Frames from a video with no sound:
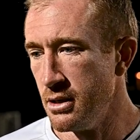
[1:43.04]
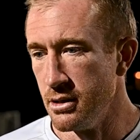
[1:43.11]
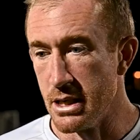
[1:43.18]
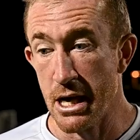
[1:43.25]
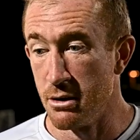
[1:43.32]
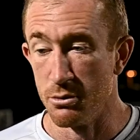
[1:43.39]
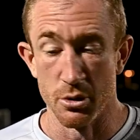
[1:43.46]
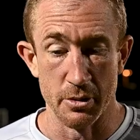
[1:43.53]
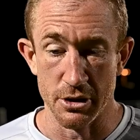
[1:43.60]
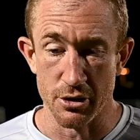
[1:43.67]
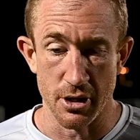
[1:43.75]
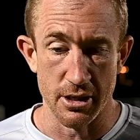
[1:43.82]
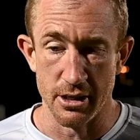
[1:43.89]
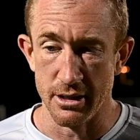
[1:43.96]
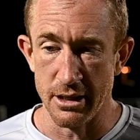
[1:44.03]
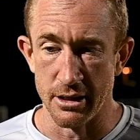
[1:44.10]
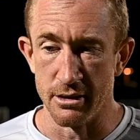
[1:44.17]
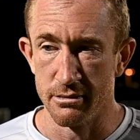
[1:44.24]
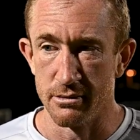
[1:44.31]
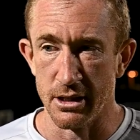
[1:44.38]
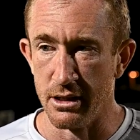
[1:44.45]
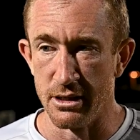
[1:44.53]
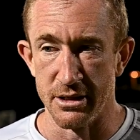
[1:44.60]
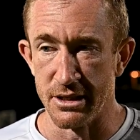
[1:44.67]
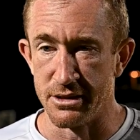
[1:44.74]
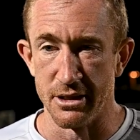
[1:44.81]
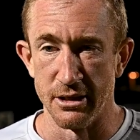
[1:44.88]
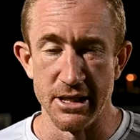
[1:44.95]
yeah, we'll be trying to, you know,
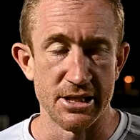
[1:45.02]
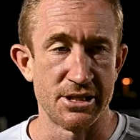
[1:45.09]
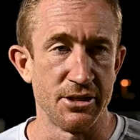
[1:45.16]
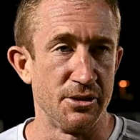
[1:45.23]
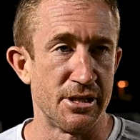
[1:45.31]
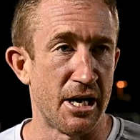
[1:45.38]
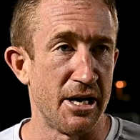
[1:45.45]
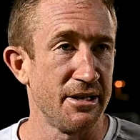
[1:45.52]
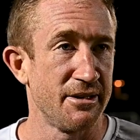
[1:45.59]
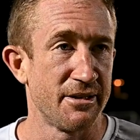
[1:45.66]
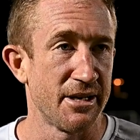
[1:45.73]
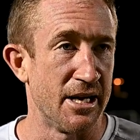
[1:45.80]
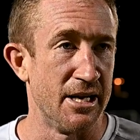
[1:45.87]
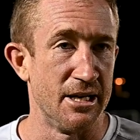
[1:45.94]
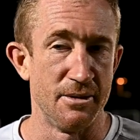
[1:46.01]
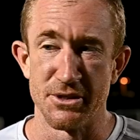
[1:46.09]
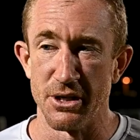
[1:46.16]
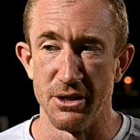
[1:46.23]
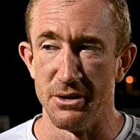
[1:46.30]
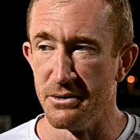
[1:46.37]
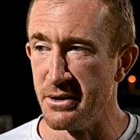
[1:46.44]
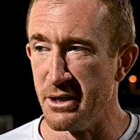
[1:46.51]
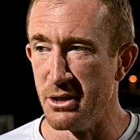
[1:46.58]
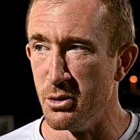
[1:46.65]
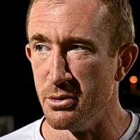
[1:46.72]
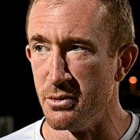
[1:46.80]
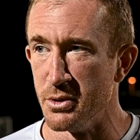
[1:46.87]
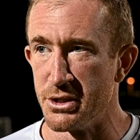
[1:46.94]
the league's still tight, so, you know,
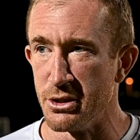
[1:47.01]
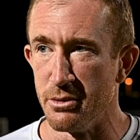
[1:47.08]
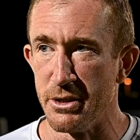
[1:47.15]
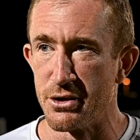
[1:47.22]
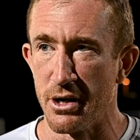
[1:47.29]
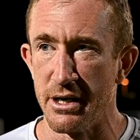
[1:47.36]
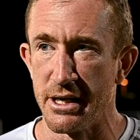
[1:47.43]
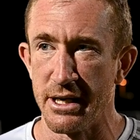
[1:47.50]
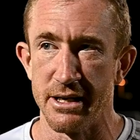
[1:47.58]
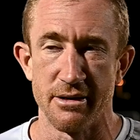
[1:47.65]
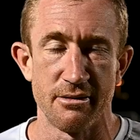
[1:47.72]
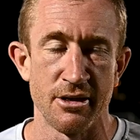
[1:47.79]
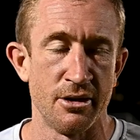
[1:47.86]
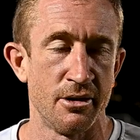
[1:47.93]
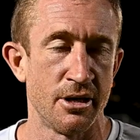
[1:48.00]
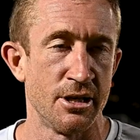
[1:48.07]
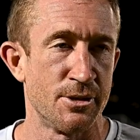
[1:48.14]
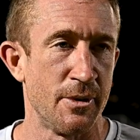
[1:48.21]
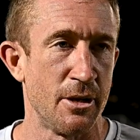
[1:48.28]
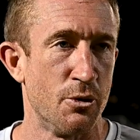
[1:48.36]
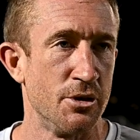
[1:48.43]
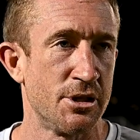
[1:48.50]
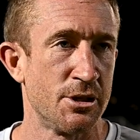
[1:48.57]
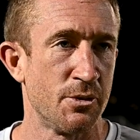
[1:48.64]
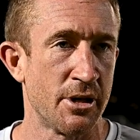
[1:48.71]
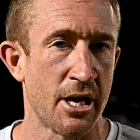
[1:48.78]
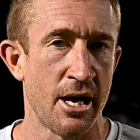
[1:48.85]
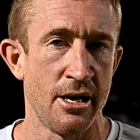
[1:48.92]
we'll still be trying to get, you know, get as many points as
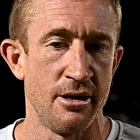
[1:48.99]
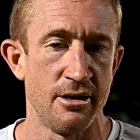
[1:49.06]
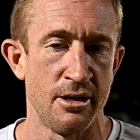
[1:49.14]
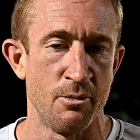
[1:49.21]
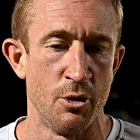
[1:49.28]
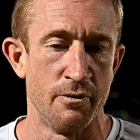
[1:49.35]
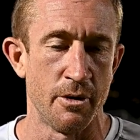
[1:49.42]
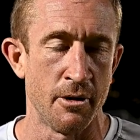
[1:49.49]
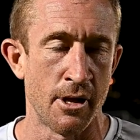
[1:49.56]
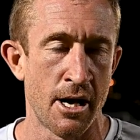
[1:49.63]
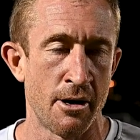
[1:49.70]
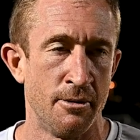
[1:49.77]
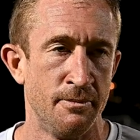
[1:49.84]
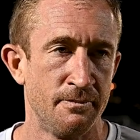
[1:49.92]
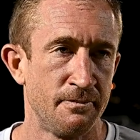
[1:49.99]
we can and move up the ladder.